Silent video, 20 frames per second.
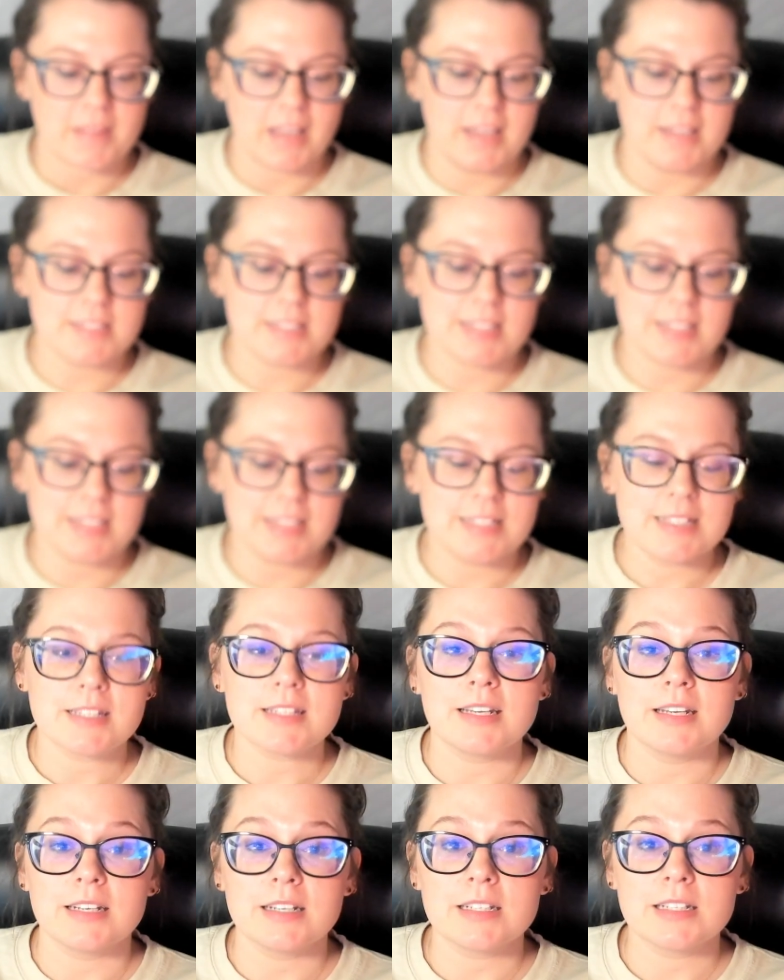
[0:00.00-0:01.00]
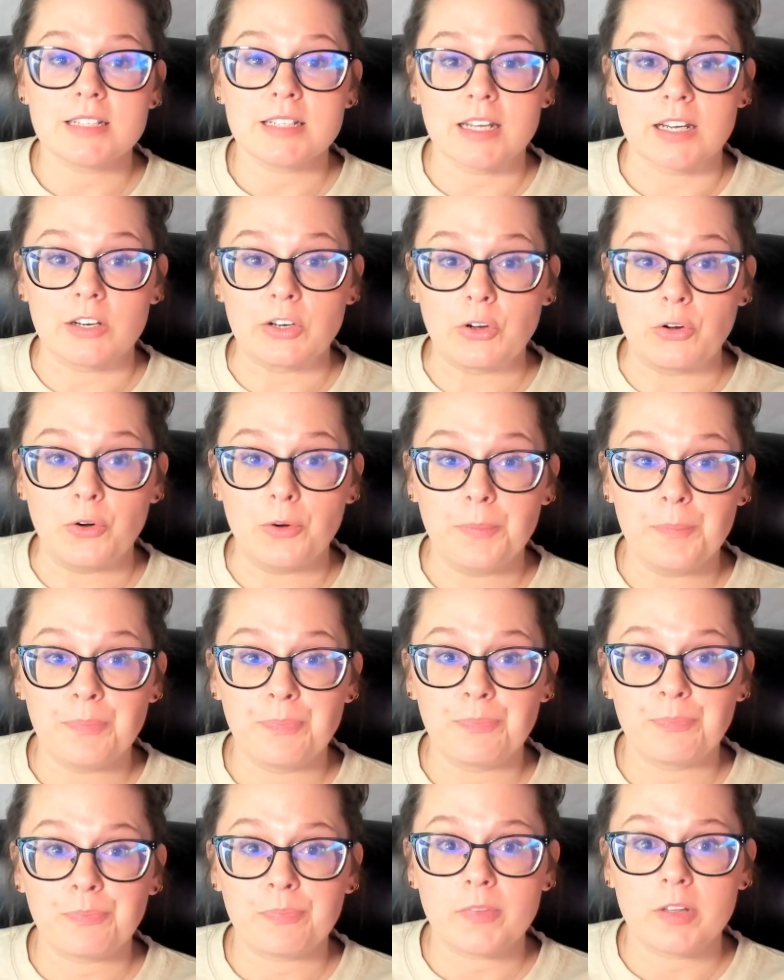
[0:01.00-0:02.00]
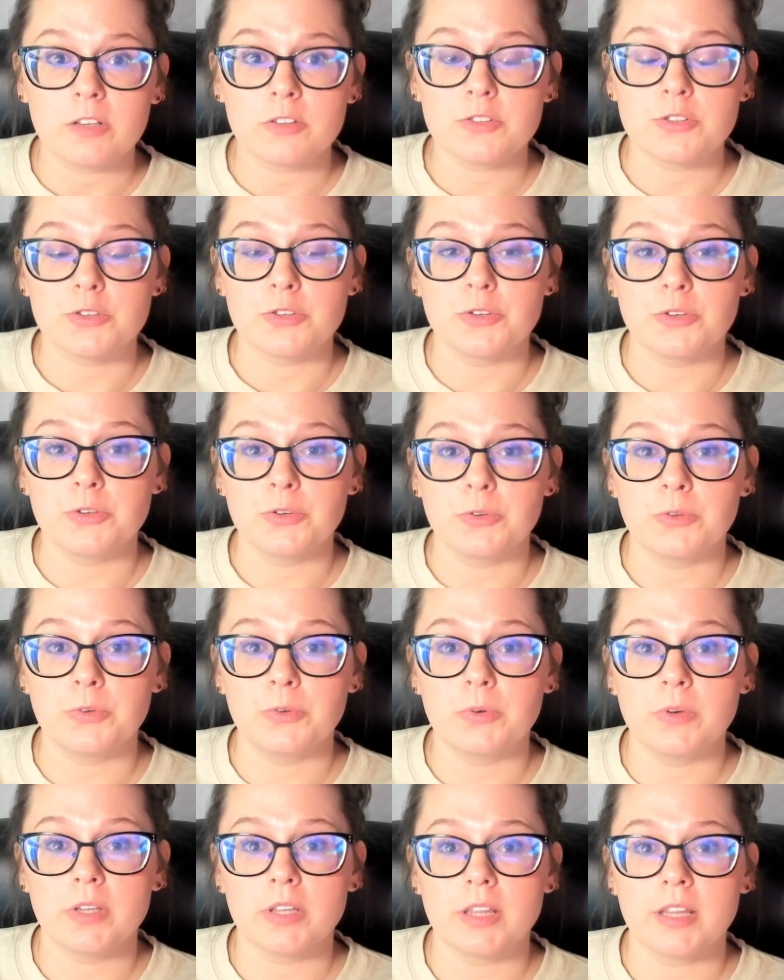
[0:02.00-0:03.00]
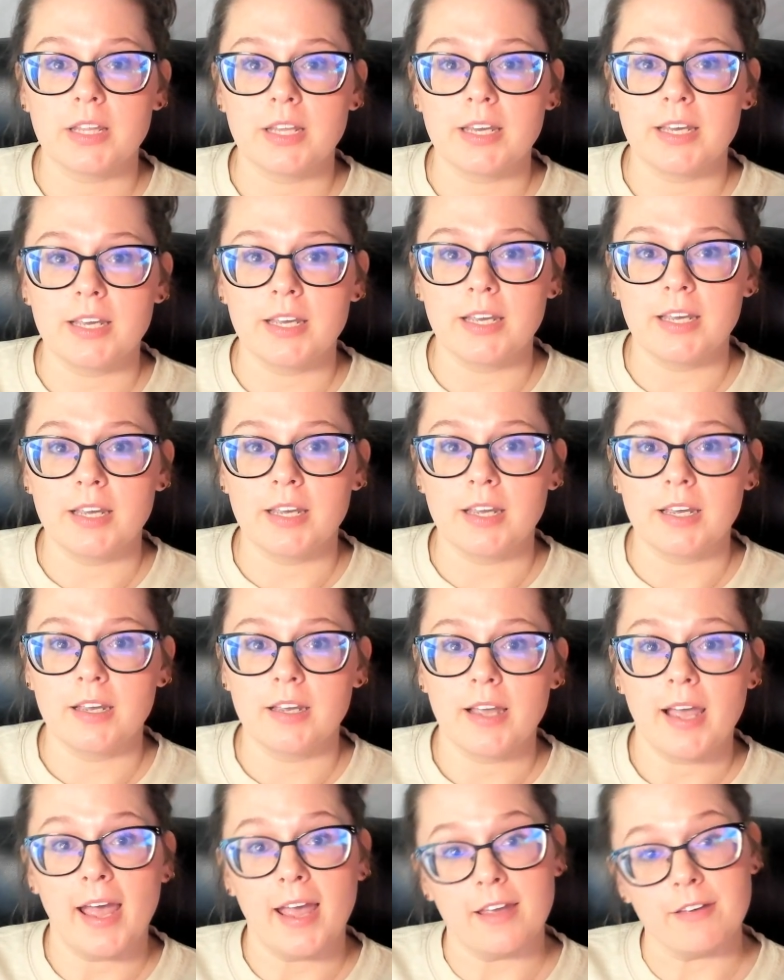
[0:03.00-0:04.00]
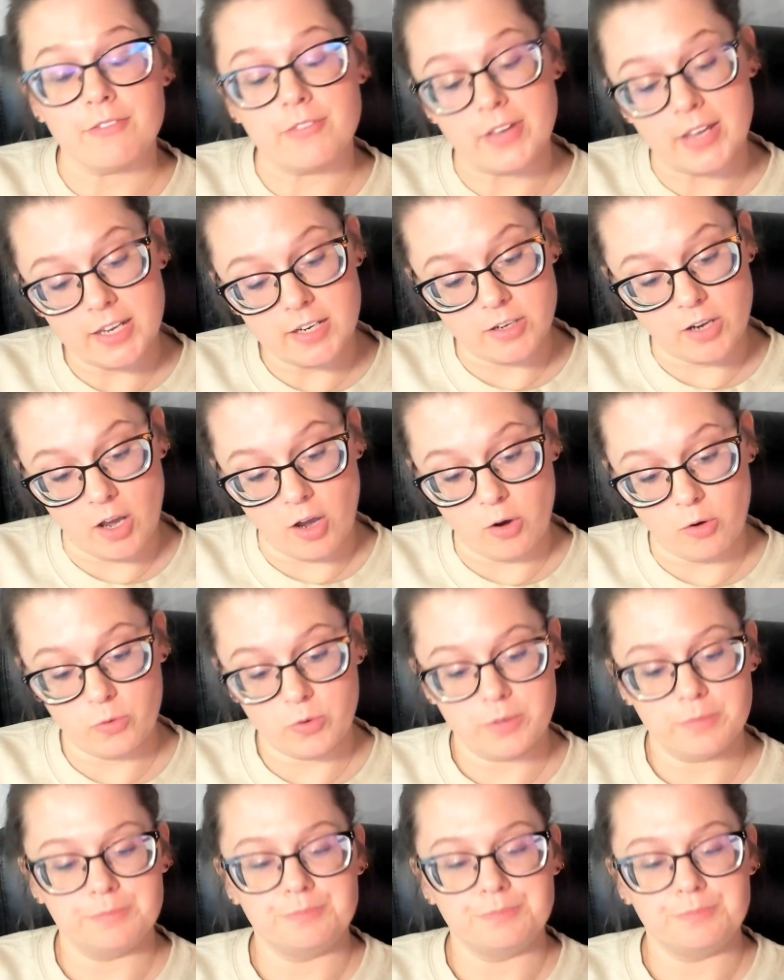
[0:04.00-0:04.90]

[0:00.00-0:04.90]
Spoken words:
It's going to send a signal to the AV node,